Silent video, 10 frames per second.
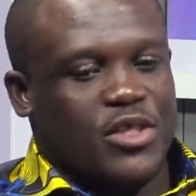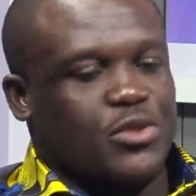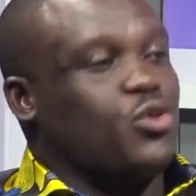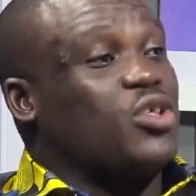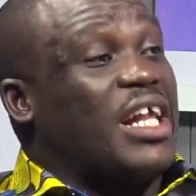
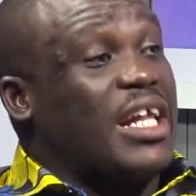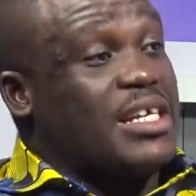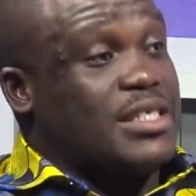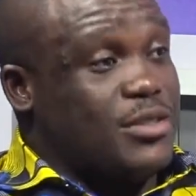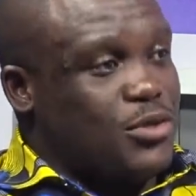So not a
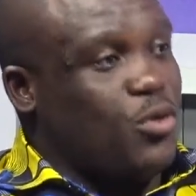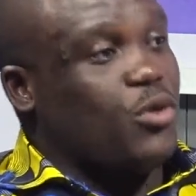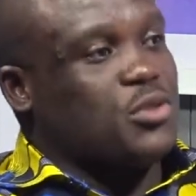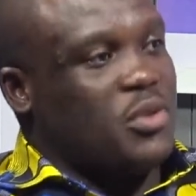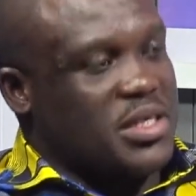license
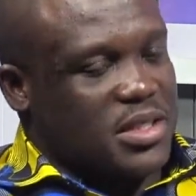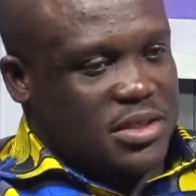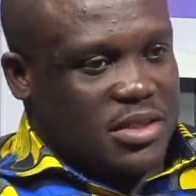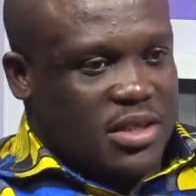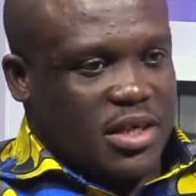or
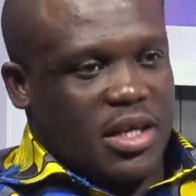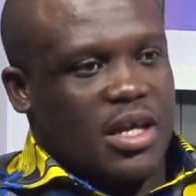authorization.